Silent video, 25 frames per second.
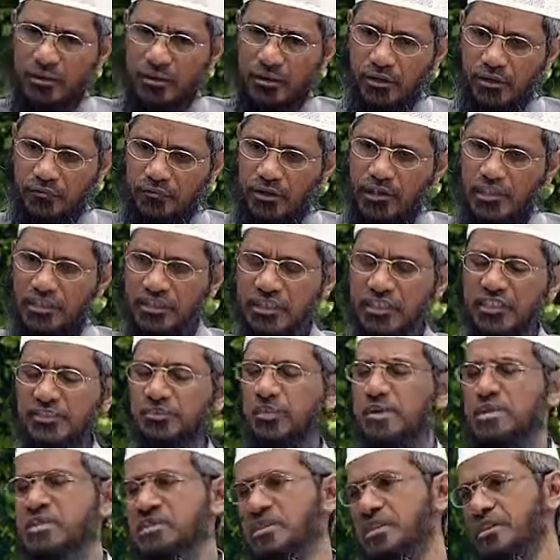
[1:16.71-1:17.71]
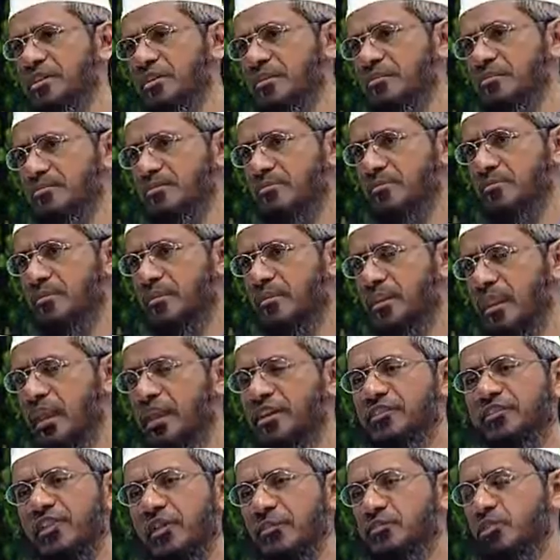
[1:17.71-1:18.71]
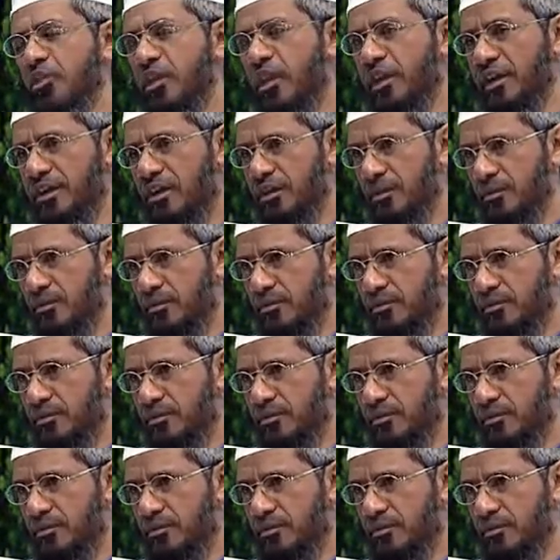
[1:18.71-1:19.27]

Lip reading: further it's mentioned in Sahih Bukhari,